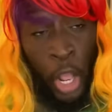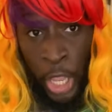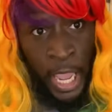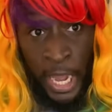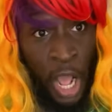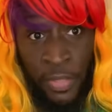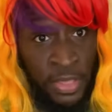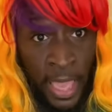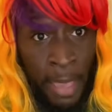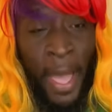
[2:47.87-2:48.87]
any other
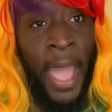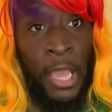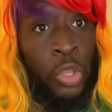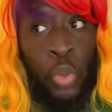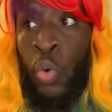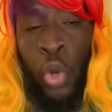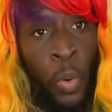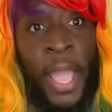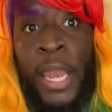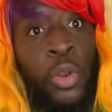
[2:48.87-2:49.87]
time I ask you, you'll go
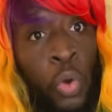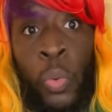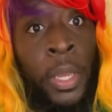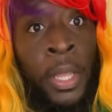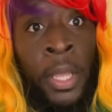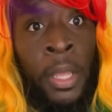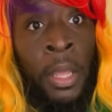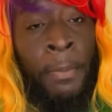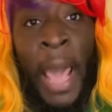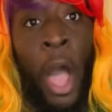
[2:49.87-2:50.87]
ahead and do it.
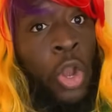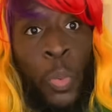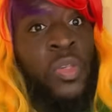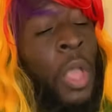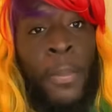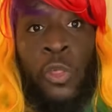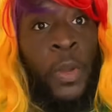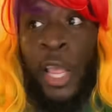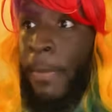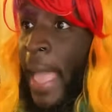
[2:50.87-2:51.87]
But I don't know what's up with you
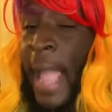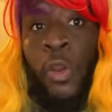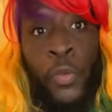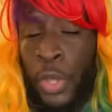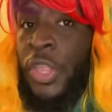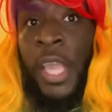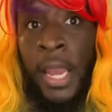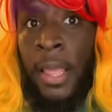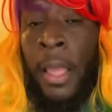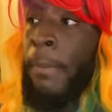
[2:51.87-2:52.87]
today. You've been acting real
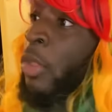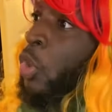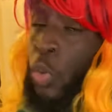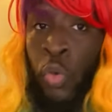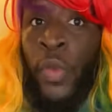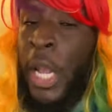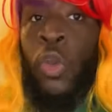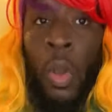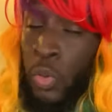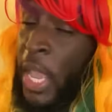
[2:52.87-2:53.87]
shitty. But you really
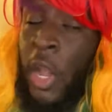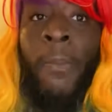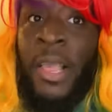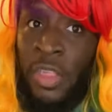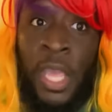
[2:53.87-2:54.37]
getting on my shit